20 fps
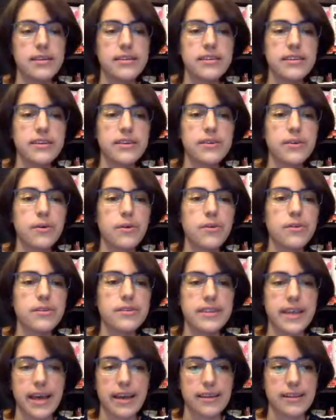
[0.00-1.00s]
Dear
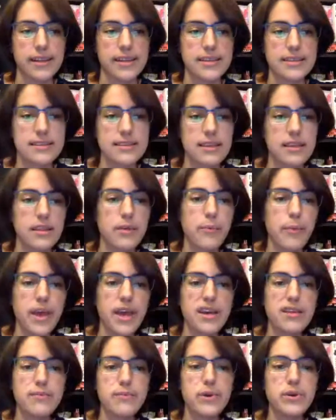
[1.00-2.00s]
old Daedalus, the
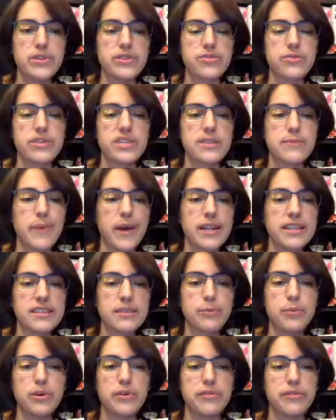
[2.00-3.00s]
man most
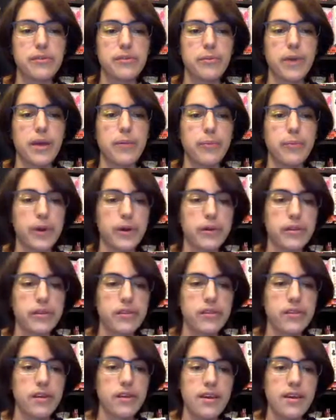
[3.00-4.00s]
responsible for my birth,
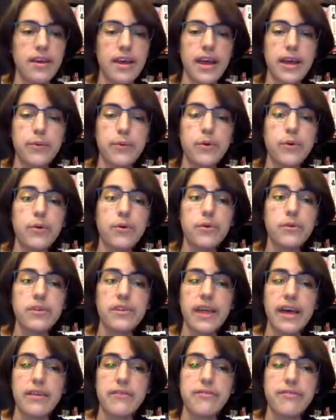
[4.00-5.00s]
I will hold
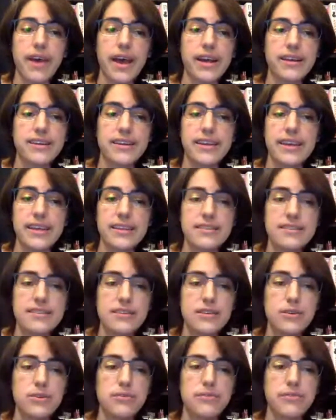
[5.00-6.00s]
that fact against
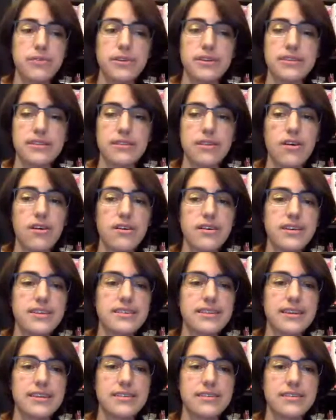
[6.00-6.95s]
you for as long as I